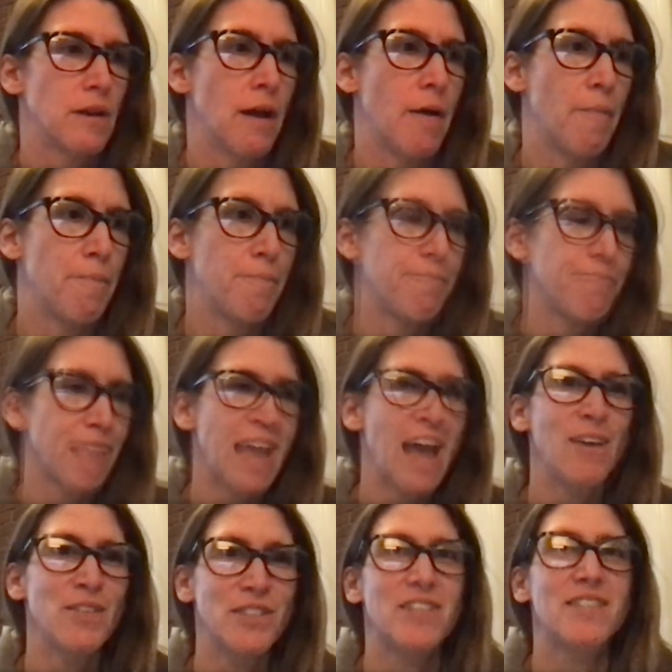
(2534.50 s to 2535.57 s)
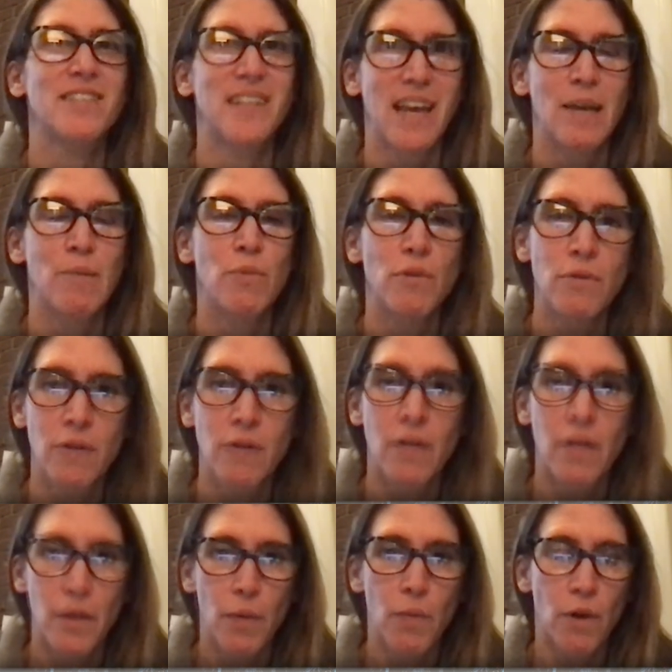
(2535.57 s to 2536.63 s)
um, how sustainable
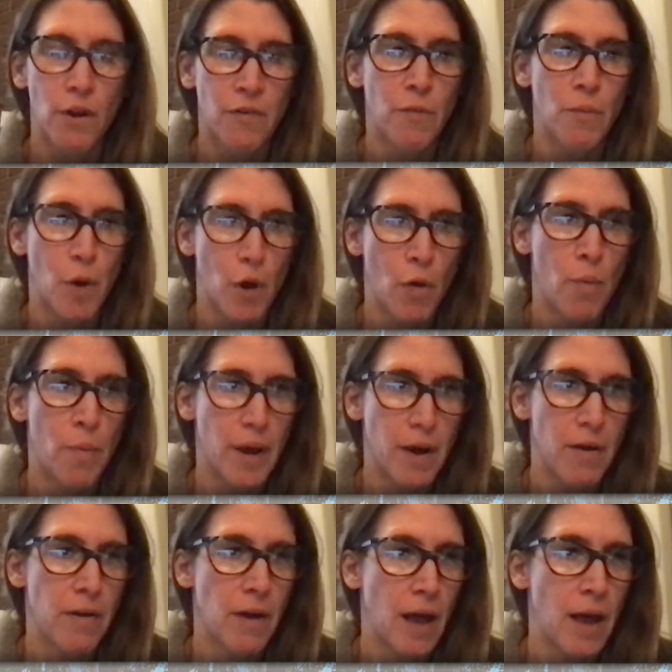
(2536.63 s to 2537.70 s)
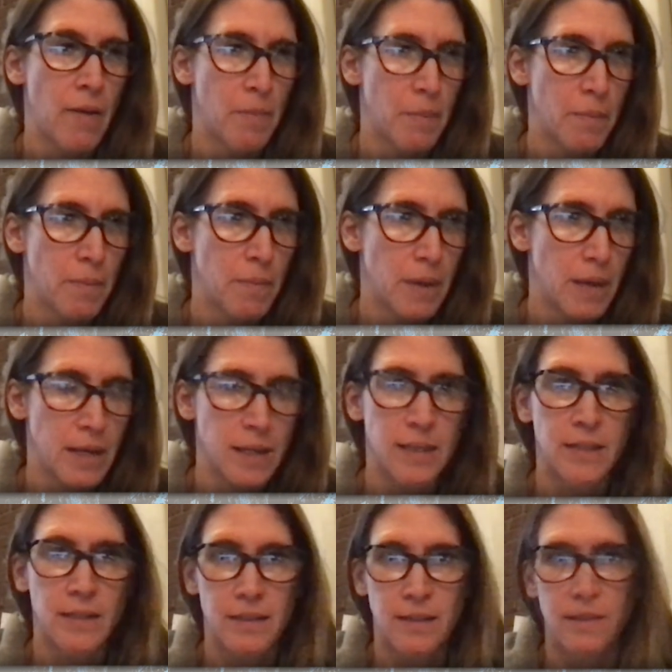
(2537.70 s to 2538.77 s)
the work from home paradigm
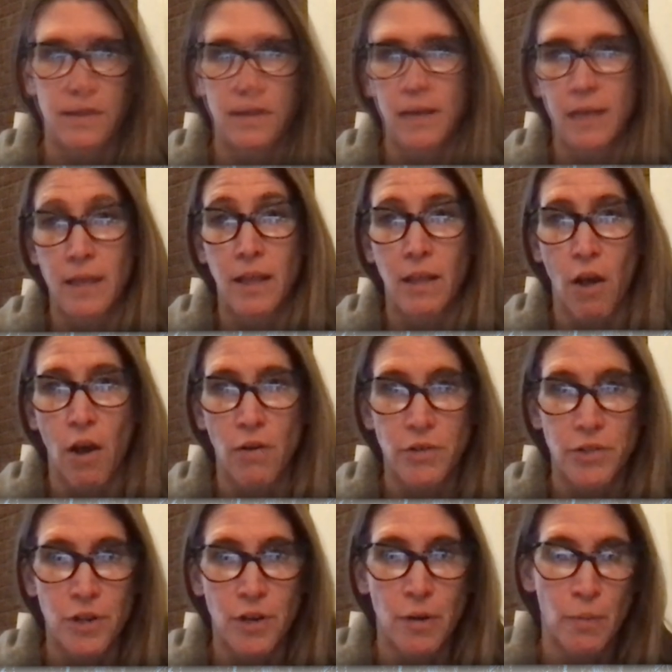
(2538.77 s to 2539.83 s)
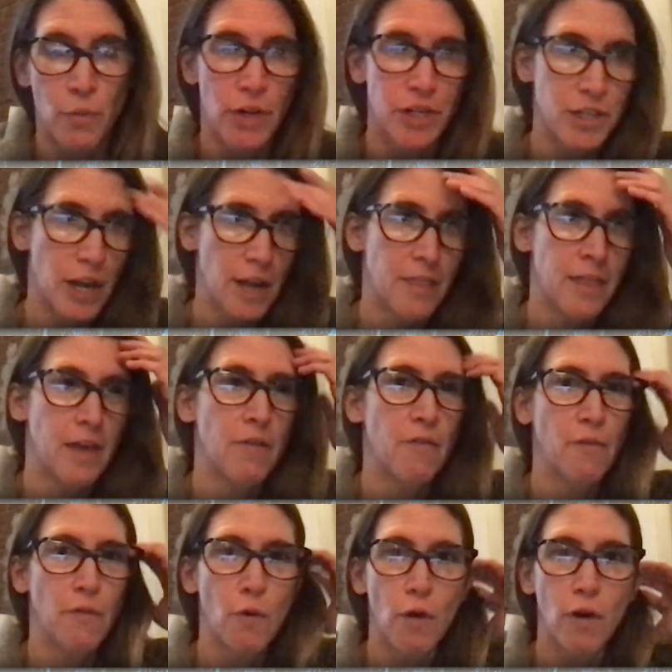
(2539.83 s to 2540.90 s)
is in the long term, which I think
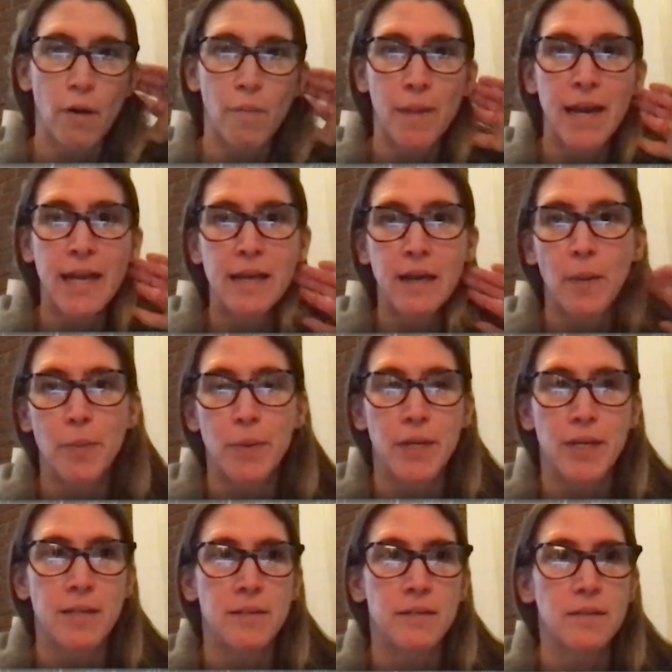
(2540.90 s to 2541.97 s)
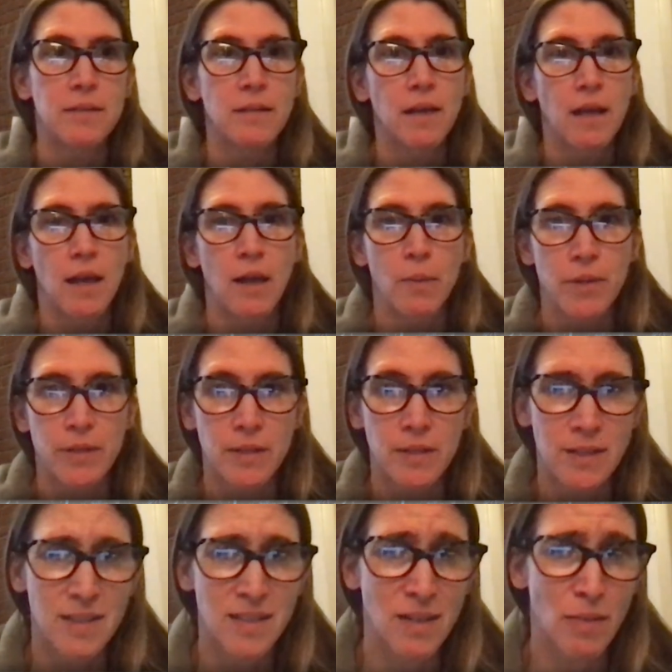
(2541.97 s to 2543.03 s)
for many companies and
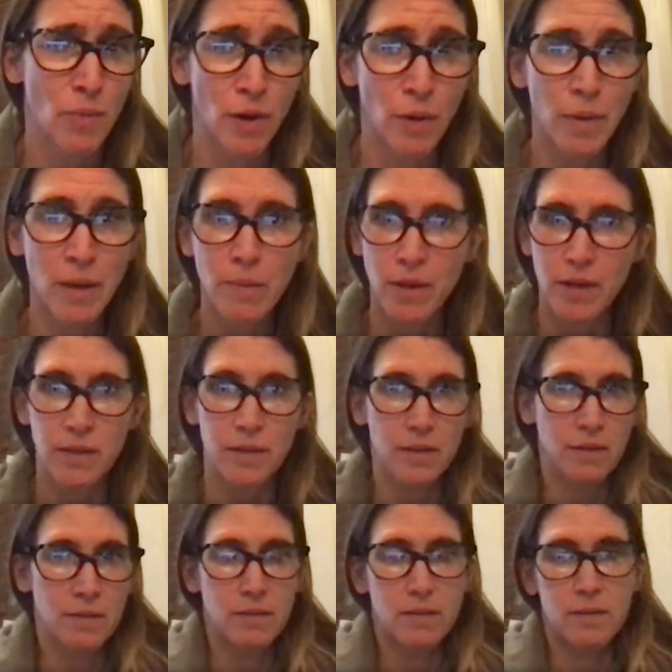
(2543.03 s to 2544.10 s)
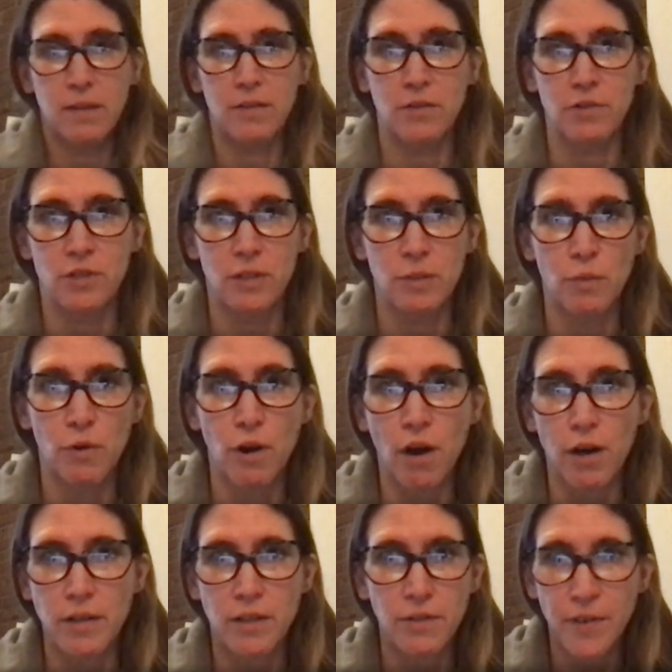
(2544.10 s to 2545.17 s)
businesses it will be because it's it's just more
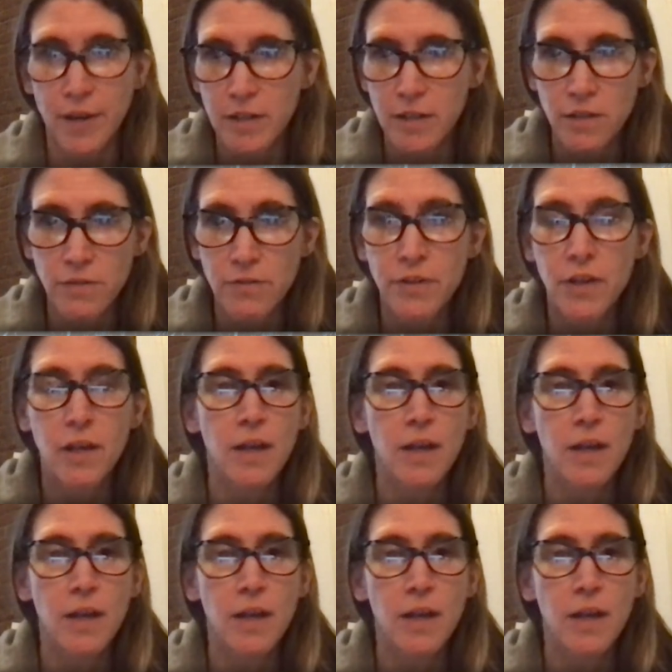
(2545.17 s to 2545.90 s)
cost effective